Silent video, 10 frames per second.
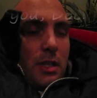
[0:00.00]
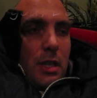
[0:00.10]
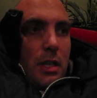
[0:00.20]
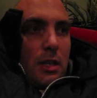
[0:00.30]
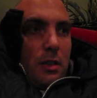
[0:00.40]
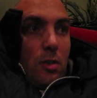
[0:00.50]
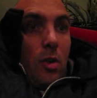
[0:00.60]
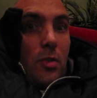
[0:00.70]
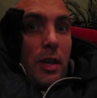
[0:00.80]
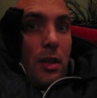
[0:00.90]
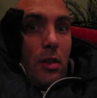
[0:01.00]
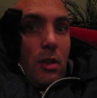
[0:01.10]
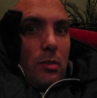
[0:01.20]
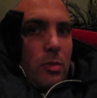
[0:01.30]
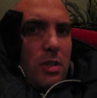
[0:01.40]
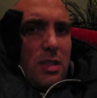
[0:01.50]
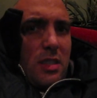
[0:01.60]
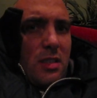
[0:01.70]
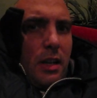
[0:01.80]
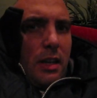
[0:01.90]
today all day long, which is
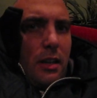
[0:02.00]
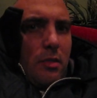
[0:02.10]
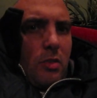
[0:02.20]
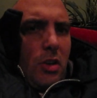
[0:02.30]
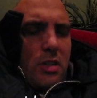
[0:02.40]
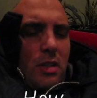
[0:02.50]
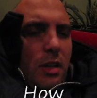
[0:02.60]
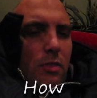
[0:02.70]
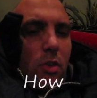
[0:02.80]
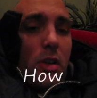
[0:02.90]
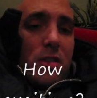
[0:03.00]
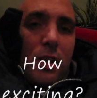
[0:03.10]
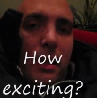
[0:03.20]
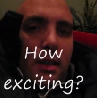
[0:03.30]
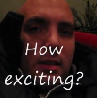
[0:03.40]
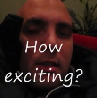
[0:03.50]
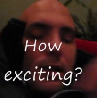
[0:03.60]
exciting, very exciting, very exciting